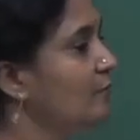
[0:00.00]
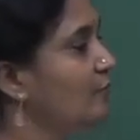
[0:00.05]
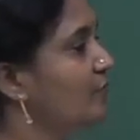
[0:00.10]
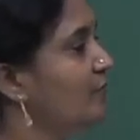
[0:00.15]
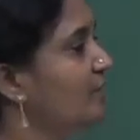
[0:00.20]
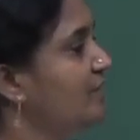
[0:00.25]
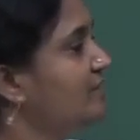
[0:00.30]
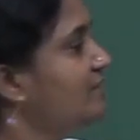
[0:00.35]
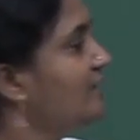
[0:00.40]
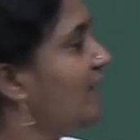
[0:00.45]

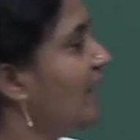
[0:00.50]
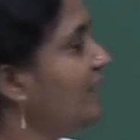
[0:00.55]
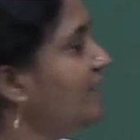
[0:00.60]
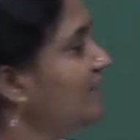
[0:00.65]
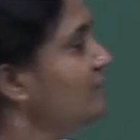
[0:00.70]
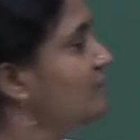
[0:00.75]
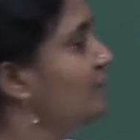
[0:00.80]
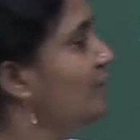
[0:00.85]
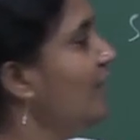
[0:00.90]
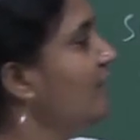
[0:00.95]
which
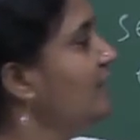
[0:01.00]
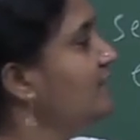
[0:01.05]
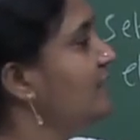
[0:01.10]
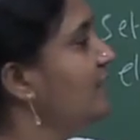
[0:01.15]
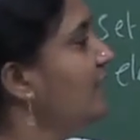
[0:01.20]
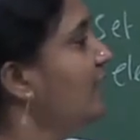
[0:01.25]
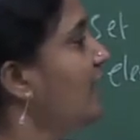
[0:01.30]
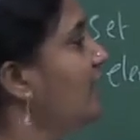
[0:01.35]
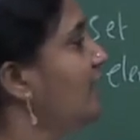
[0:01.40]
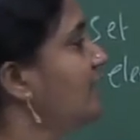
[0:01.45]
satisfies
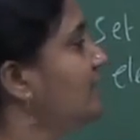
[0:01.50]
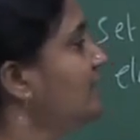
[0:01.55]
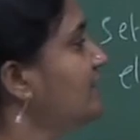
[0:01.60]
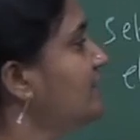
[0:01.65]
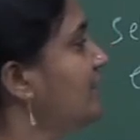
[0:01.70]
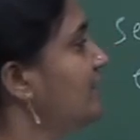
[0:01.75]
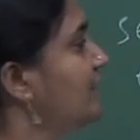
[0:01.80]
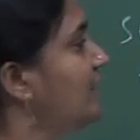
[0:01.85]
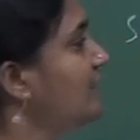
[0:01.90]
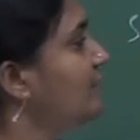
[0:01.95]
the
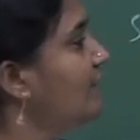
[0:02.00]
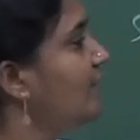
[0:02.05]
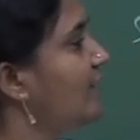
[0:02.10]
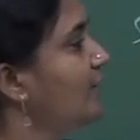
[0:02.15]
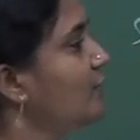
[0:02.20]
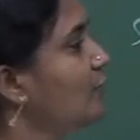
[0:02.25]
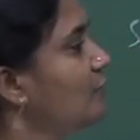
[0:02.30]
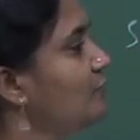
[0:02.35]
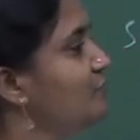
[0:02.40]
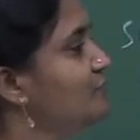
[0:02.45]
condition that phi
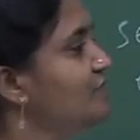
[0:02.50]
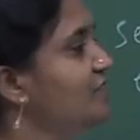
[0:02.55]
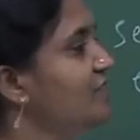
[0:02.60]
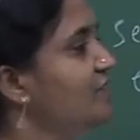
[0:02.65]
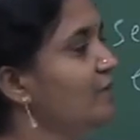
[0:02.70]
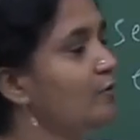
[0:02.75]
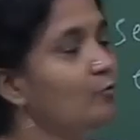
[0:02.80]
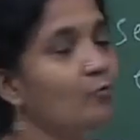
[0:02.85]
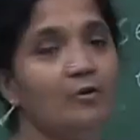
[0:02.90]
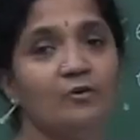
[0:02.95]
of G
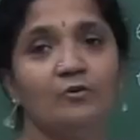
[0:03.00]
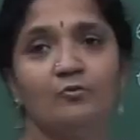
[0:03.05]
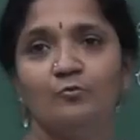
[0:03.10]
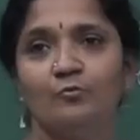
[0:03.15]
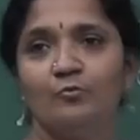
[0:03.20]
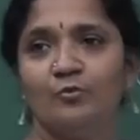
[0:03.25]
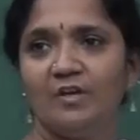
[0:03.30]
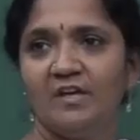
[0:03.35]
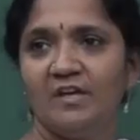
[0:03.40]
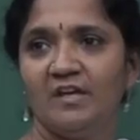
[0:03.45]
equal
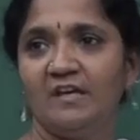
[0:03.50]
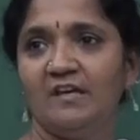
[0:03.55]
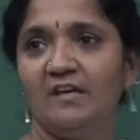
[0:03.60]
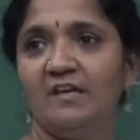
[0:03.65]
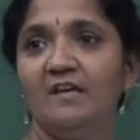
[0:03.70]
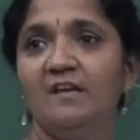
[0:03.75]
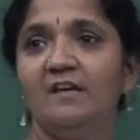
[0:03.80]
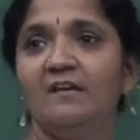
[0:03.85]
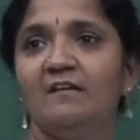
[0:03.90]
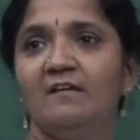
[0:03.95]
to
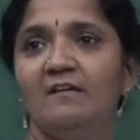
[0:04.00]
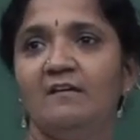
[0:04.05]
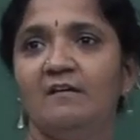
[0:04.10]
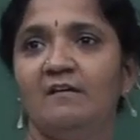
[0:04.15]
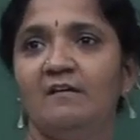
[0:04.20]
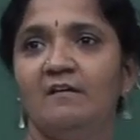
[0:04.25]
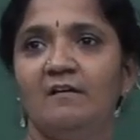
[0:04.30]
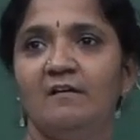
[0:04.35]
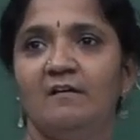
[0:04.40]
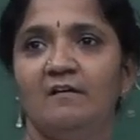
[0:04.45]
E
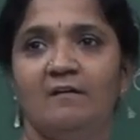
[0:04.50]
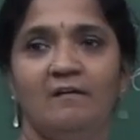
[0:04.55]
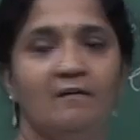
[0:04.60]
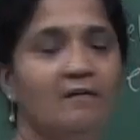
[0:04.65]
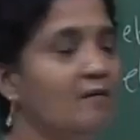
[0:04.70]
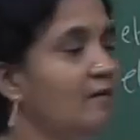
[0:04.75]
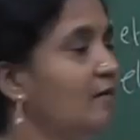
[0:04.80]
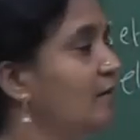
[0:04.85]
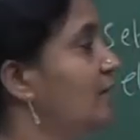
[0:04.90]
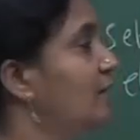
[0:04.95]

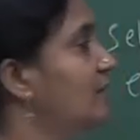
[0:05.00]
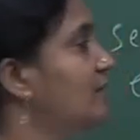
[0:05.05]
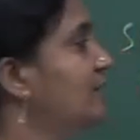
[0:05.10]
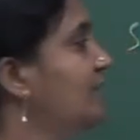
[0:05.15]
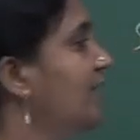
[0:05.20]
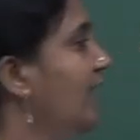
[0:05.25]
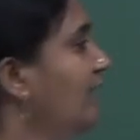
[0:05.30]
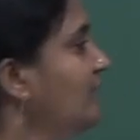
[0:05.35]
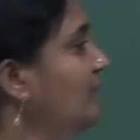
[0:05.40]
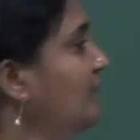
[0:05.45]

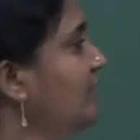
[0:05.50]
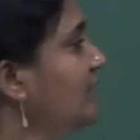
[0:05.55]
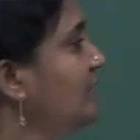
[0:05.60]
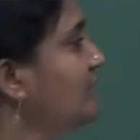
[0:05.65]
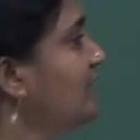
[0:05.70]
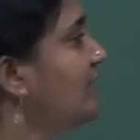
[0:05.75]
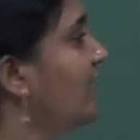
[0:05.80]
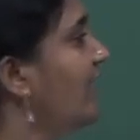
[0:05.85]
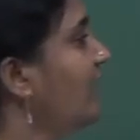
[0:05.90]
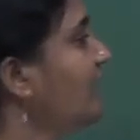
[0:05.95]
then we
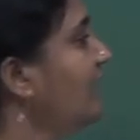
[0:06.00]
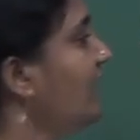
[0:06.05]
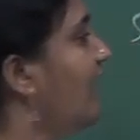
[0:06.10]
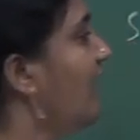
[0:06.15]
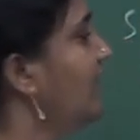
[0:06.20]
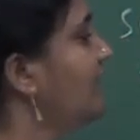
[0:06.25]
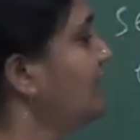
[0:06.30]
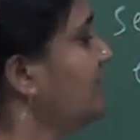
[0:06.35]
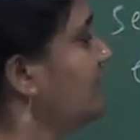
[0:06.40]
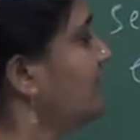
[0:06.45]
say
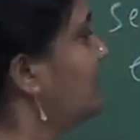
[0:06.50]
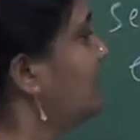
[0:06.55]
that this